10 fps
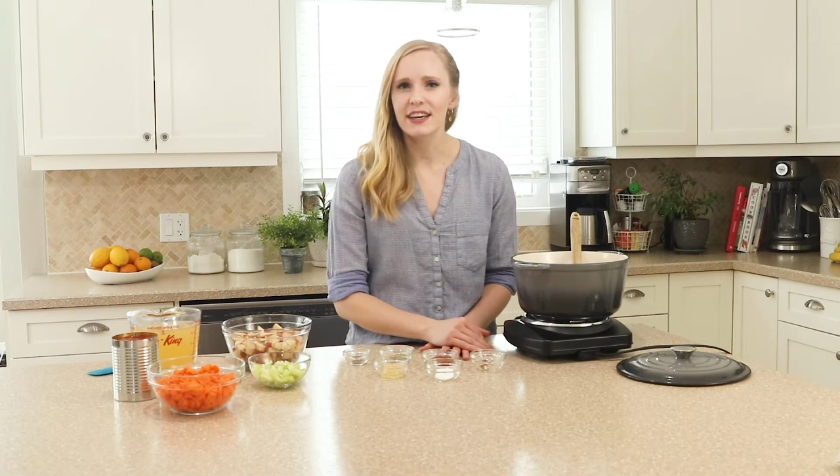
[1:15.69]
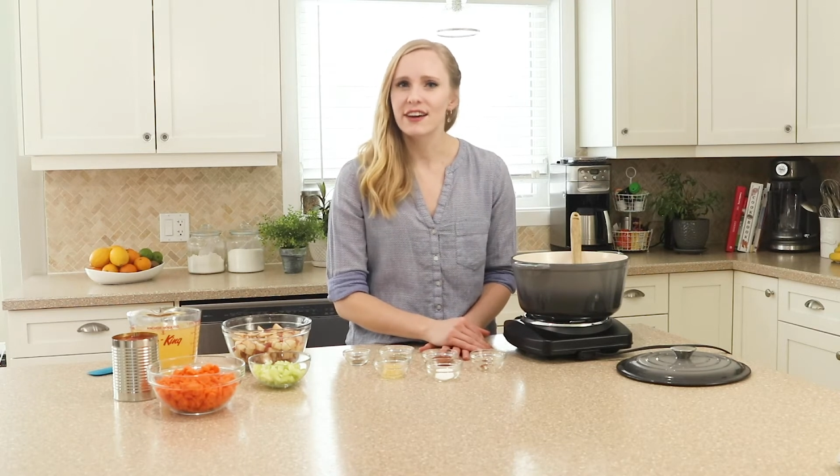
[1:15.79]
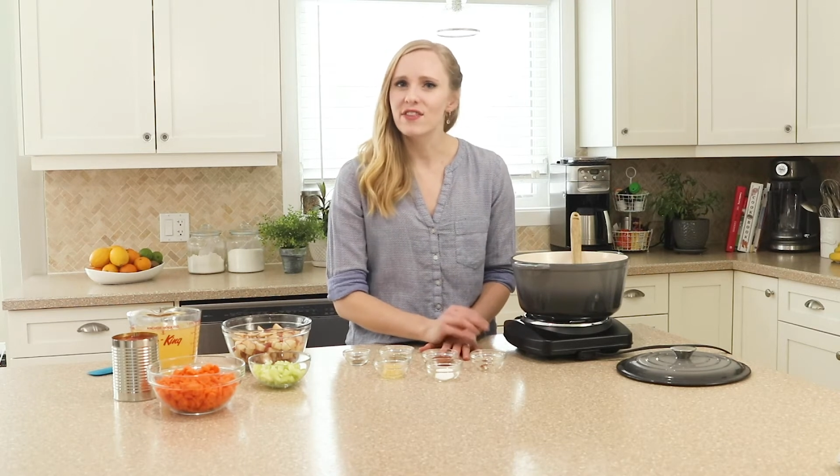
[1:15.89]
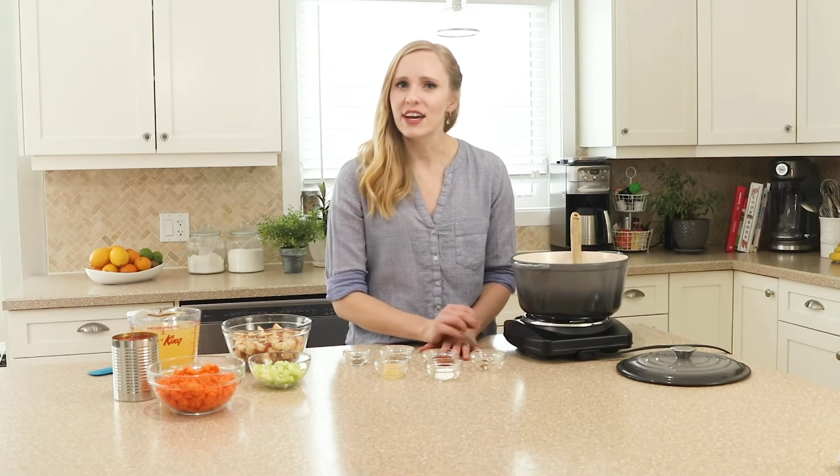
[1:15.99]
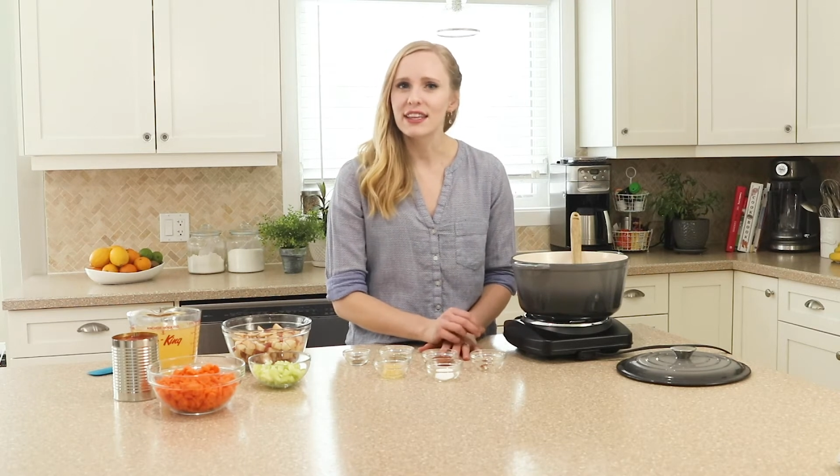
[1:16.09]
I
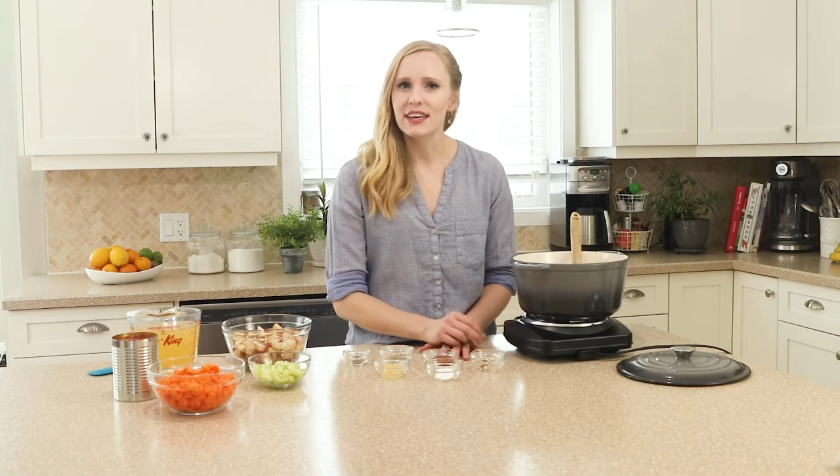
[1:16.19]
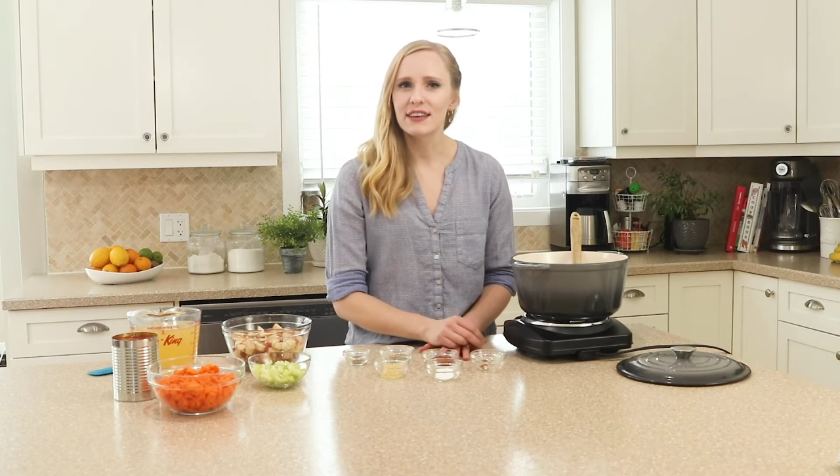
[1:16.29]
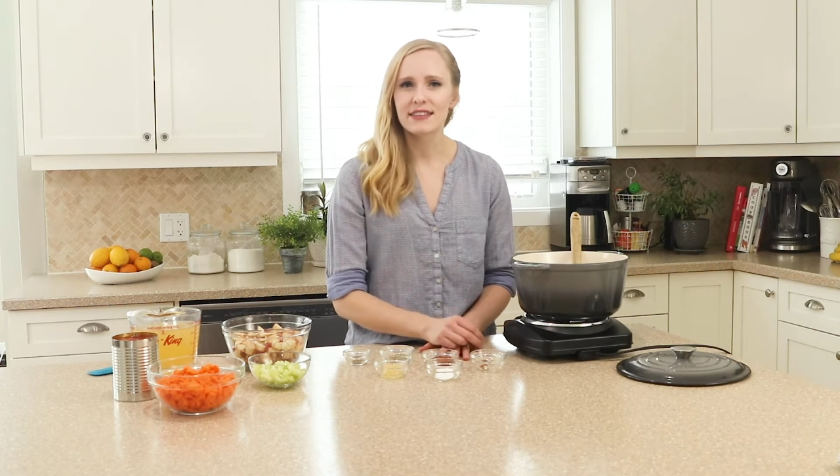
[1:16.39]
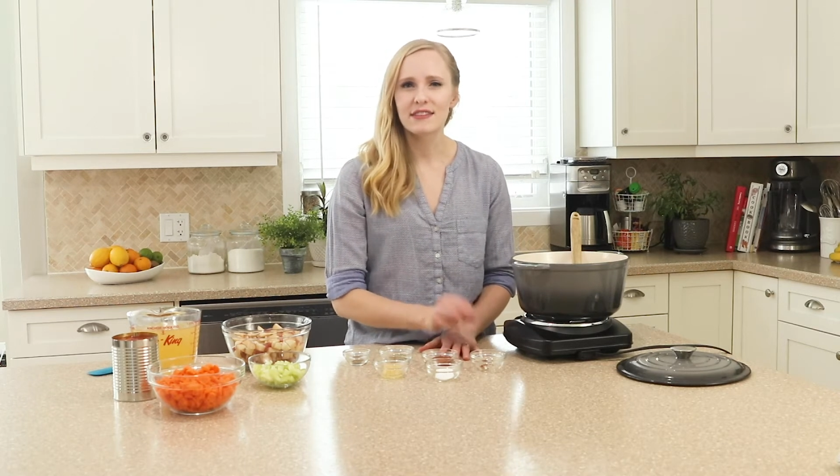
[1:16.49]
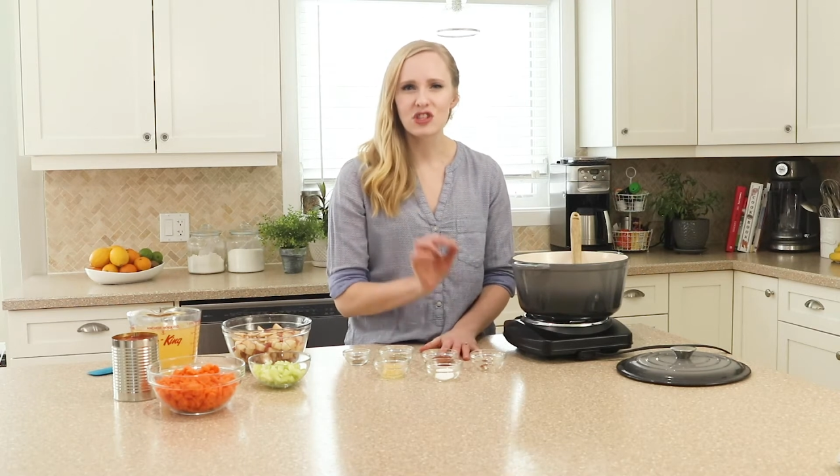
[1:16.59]
find it
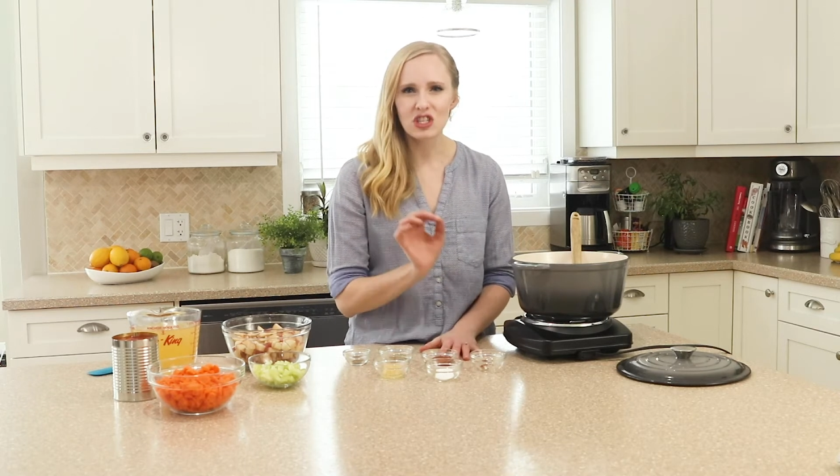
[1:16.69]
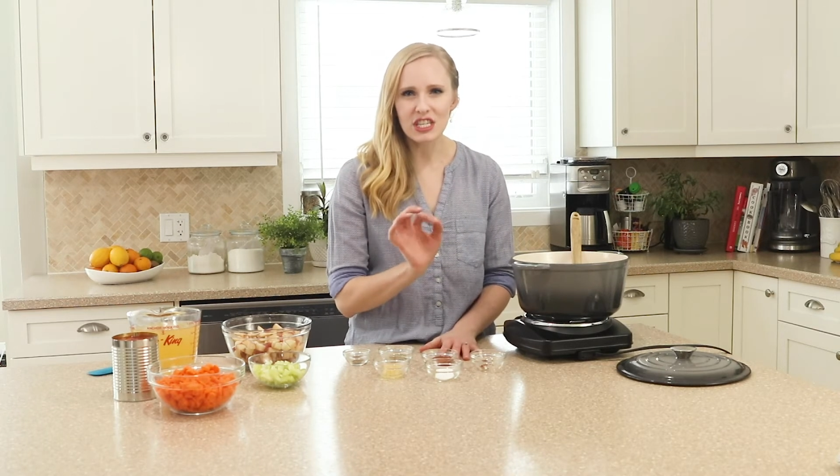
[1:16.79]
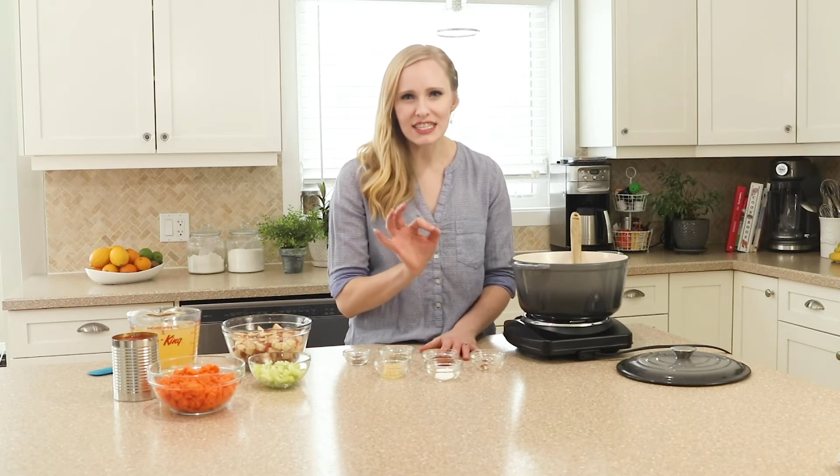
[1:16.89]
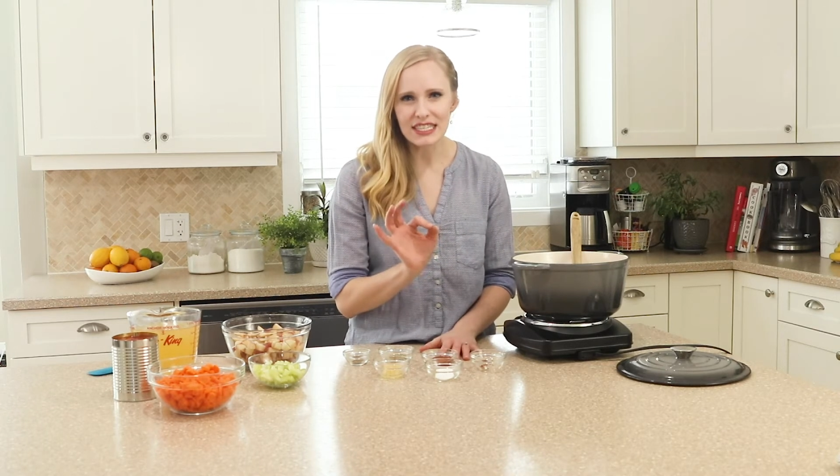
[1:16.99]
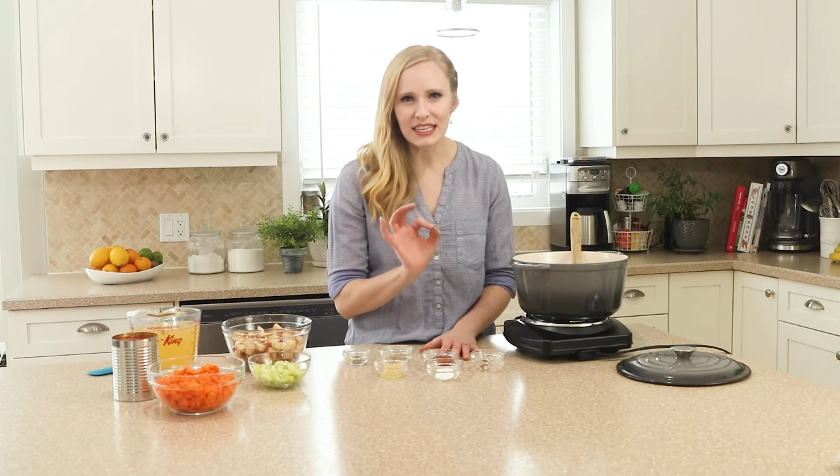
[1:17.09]
gives it
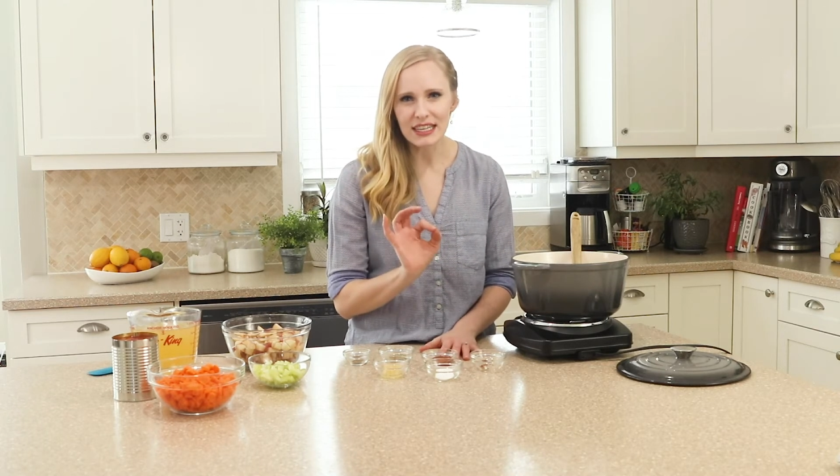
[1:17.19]
just